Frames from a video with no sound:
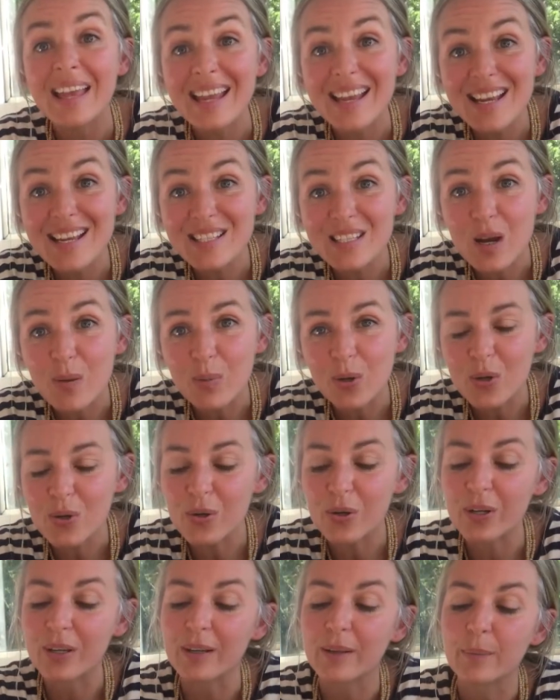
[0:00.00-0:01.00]
Here's our
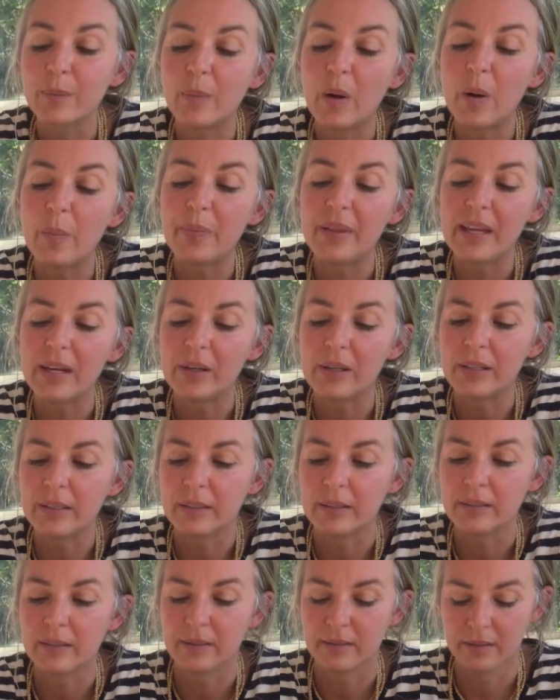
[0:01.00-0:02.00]
blue. Pop that
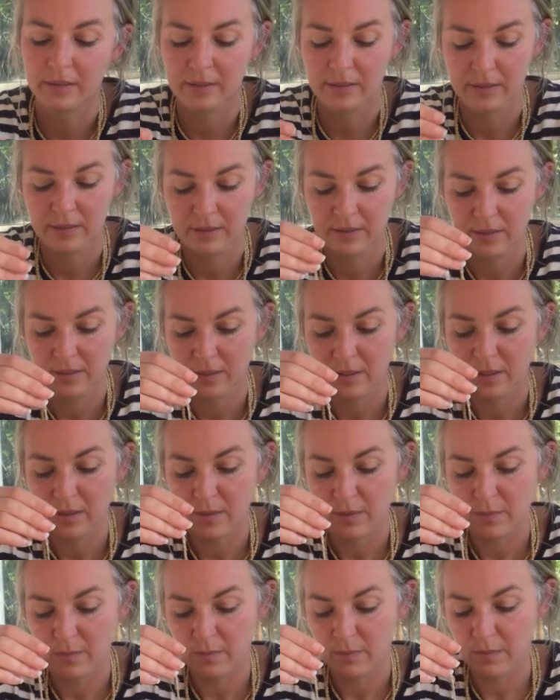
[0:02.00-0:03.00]
on.
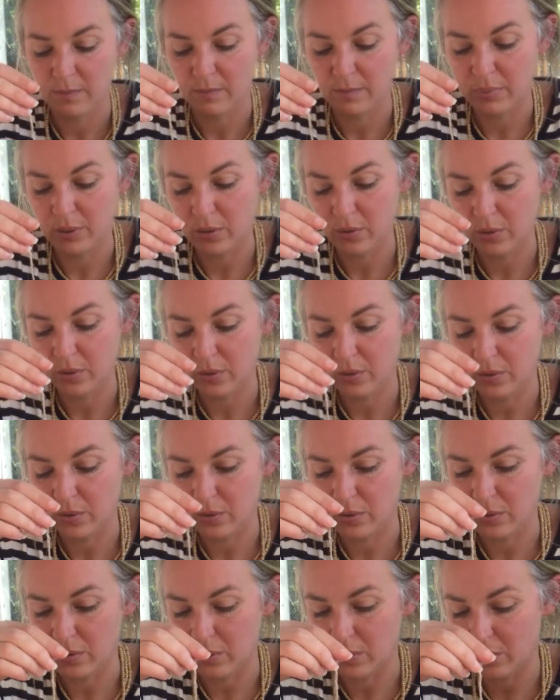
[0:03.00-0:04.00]

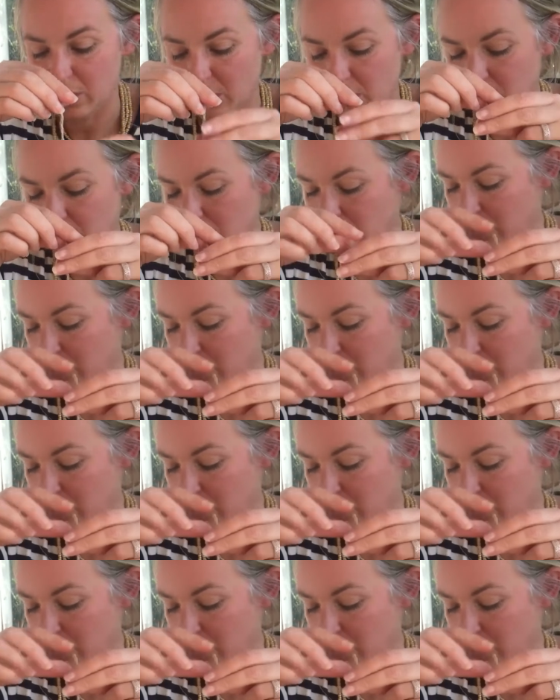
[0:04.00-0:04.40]
Blue.